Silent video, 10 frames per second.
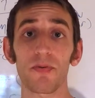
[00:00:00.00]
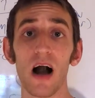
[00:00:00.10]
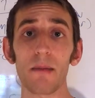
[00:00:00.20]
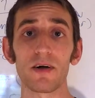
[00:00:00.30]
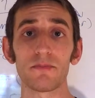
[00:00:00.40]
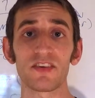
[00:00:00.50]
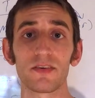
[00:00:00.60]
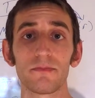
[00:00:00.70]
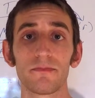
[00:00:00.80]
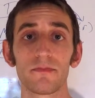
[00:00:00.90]

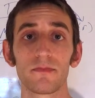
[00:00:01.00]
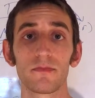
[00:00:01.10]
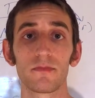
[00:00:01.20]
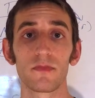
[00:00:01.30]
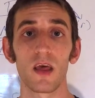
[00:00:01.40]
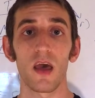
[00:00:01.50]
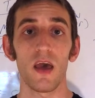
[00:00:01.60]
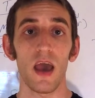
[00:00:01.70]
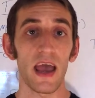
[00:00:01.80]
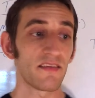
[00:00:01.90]
problems
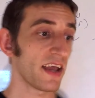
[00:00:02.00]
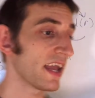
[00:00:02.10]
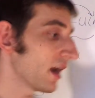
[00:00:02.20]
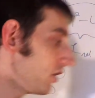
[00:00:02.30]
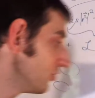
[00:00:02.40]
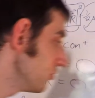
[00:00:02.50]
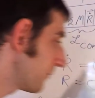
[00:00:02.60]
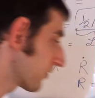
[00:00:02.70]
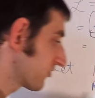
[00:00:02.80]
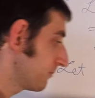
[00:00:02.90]
and taking a new
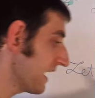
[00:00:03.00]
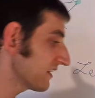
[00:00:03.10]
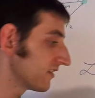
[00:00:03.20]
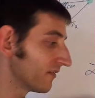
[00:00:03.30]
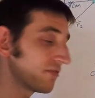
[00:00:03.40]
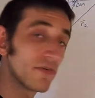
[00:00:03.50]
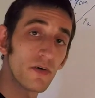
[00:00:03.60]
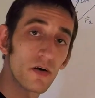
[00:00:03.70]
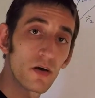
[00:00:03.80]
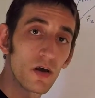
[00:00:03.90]
perspective,
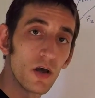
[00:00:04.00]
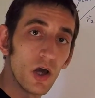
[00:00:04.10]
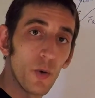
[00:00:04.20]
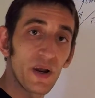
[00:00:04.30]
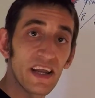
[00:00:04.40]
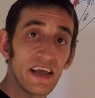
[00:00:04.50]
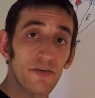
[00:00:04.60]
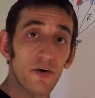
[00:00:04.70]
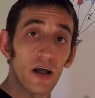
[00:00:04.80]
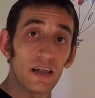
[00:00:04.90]
we can
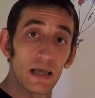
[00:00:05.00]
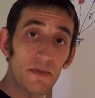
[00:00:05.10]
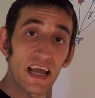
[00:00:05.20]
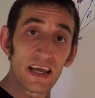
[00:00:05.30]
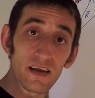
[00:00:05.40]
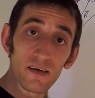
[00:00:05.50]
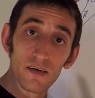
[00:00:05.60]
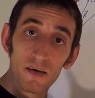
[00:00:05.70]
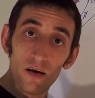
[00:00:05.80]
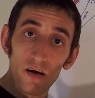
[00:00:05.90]
either eliminate
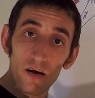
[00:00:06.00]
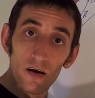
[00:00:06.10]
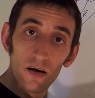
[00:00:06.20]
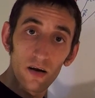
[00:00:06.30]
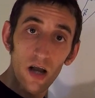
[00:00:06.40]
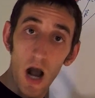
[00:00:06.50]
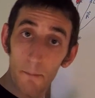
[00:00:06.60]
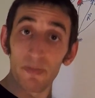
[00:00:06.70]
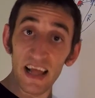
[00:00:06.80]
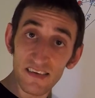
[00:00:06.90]

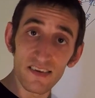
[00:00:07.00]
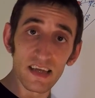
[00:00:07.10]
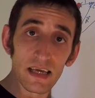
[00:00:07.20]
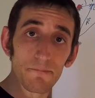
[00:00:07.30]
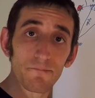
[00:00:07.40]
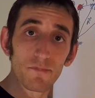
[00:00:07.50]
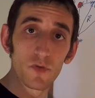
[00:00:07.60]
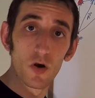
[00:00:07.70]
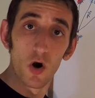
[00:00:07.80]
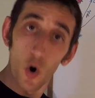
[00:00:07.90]
complexity
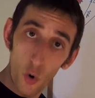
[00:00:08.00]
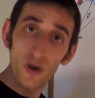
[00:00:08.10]
or